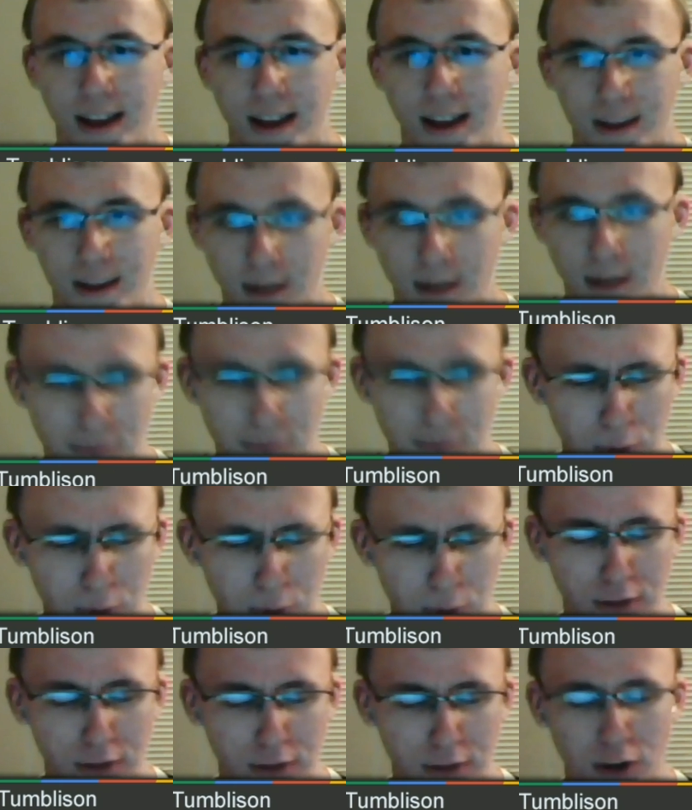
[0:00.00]
if you were
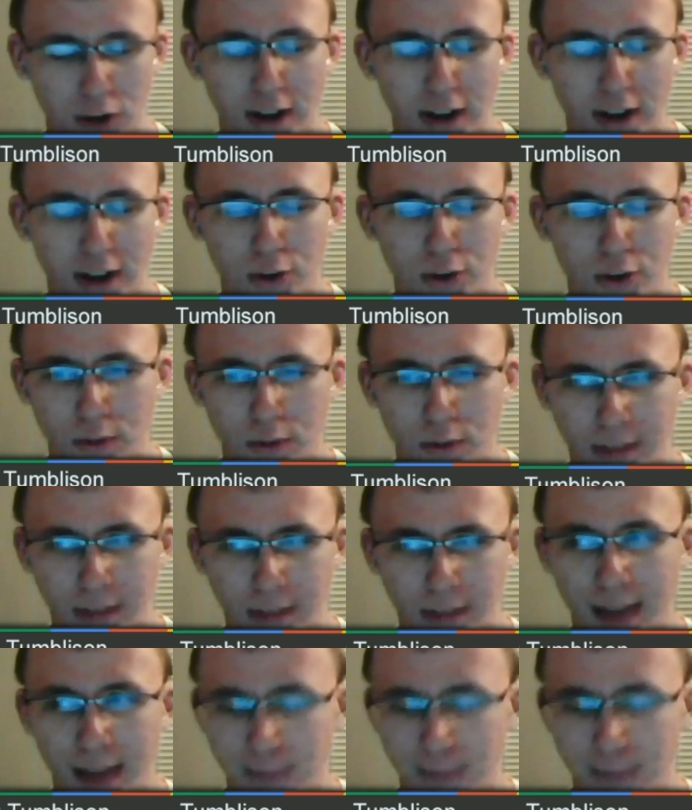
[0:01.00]
going to try to do
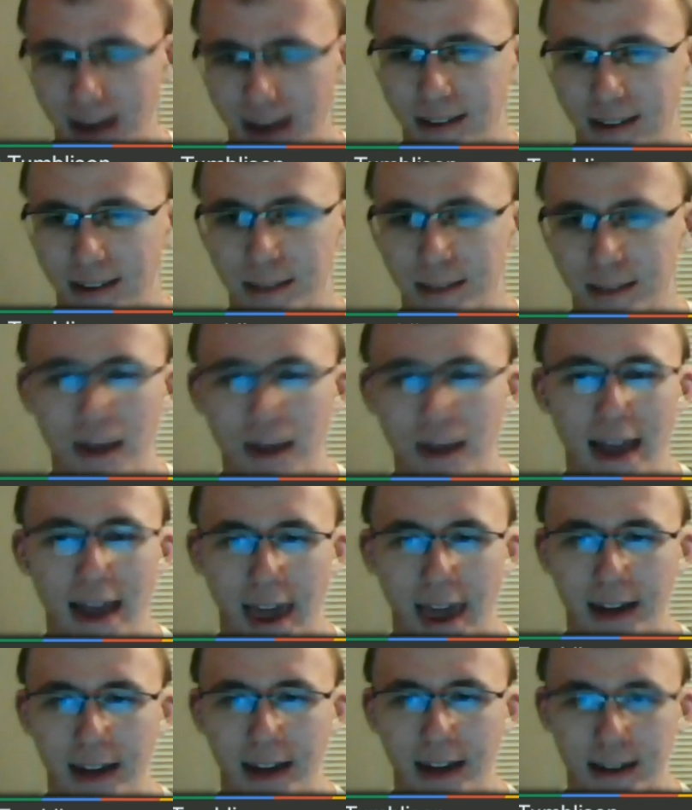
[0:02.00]
that manually by
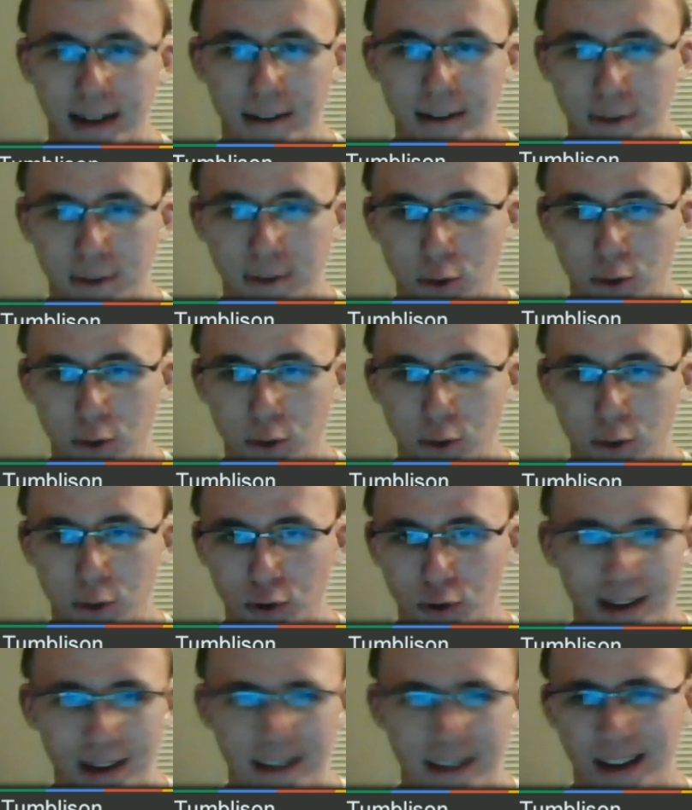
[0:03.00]
hand, individual
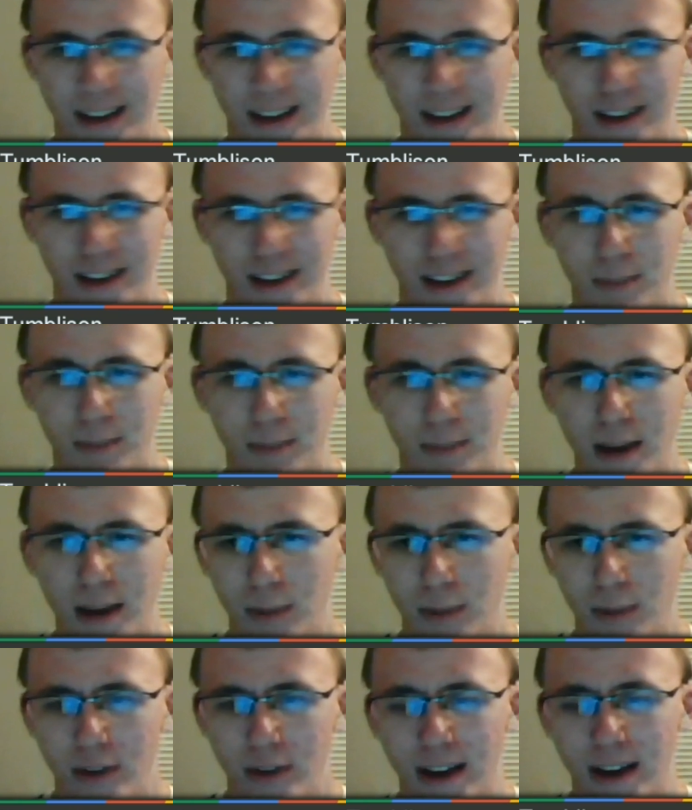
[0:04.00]
tracks, you'd be up
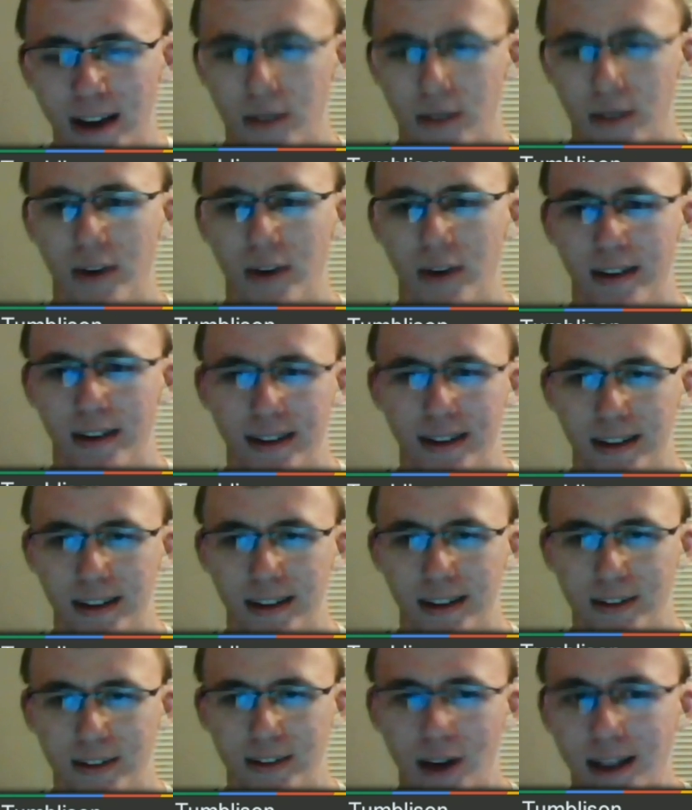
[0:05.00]
all night doing it.
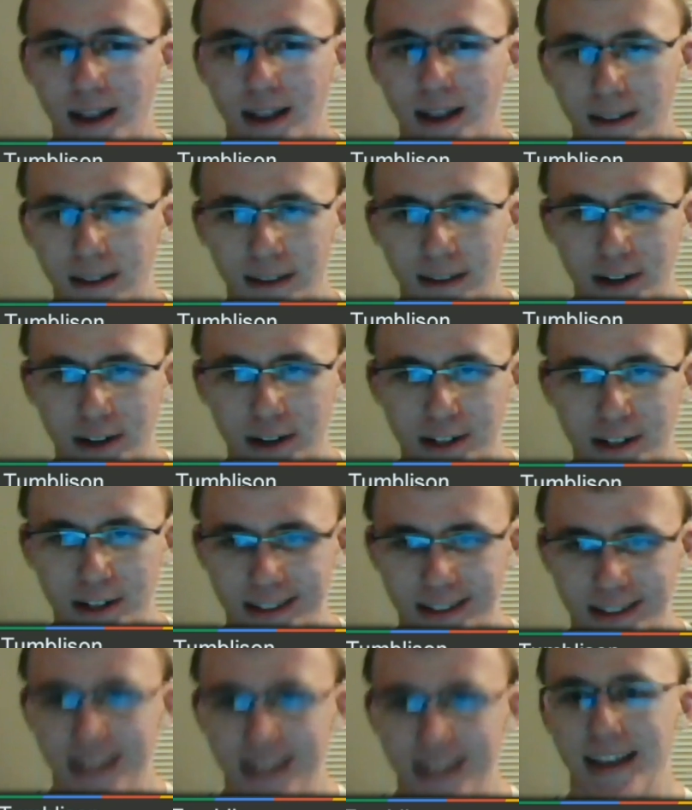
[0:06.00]
So I love that it just
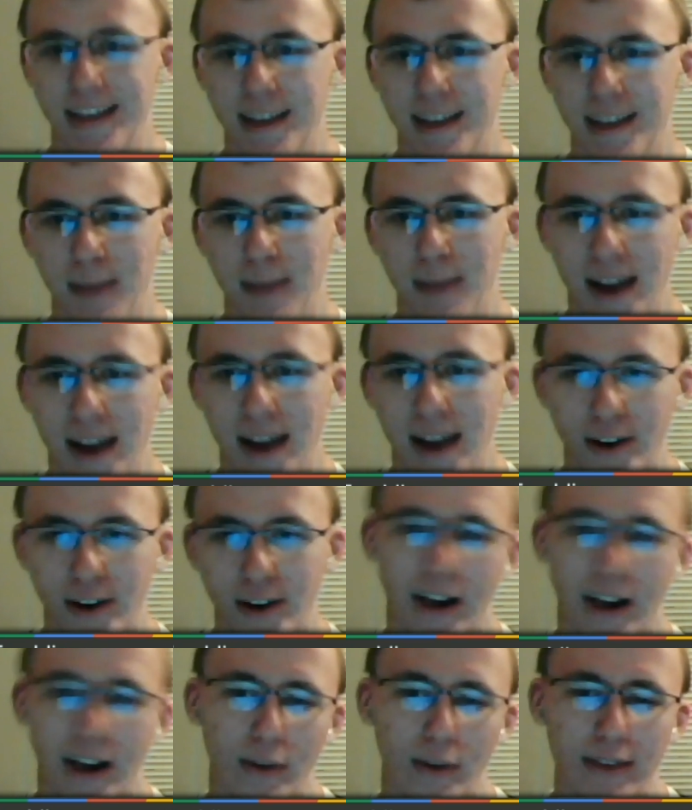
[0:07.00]
does that in the background,
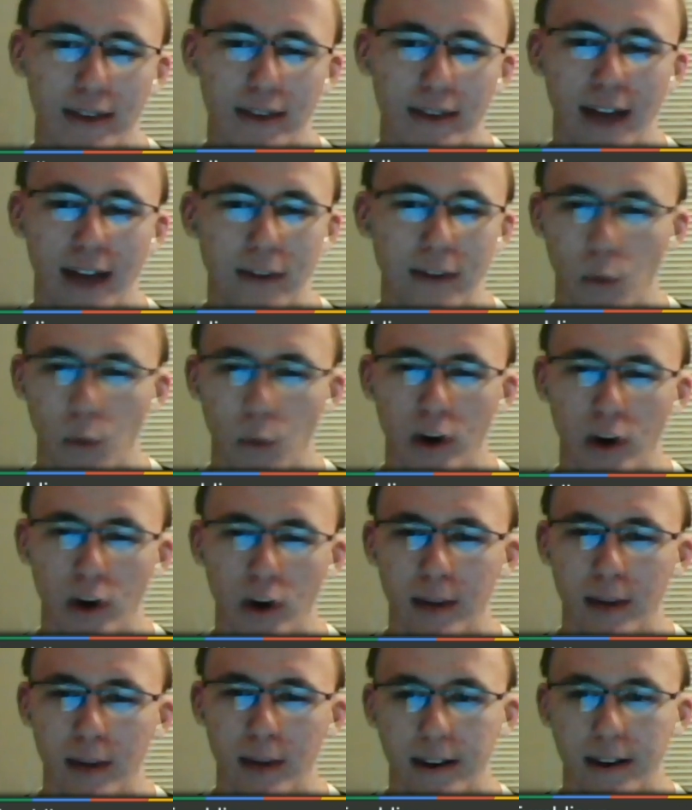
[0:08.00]
and I don't even have to worry
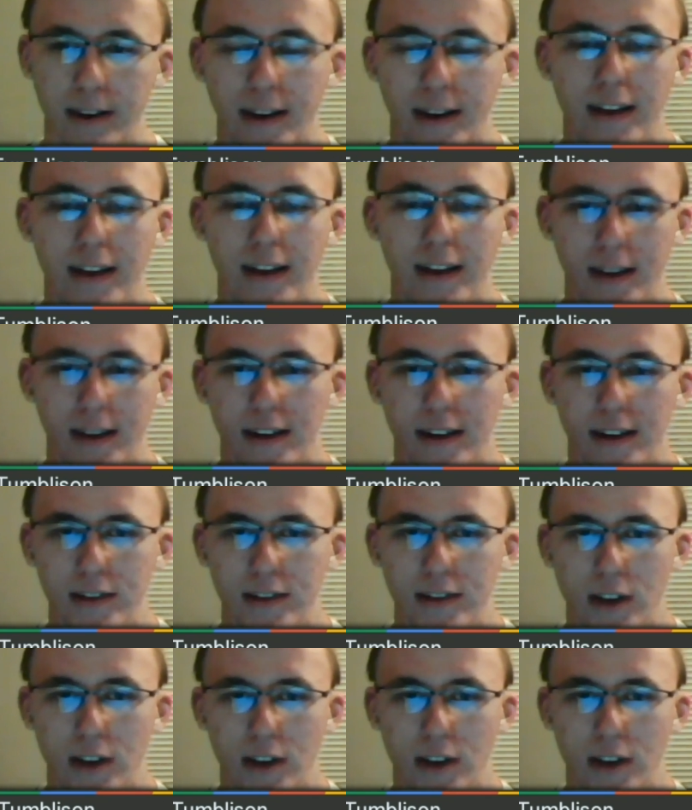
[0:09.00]
about it. So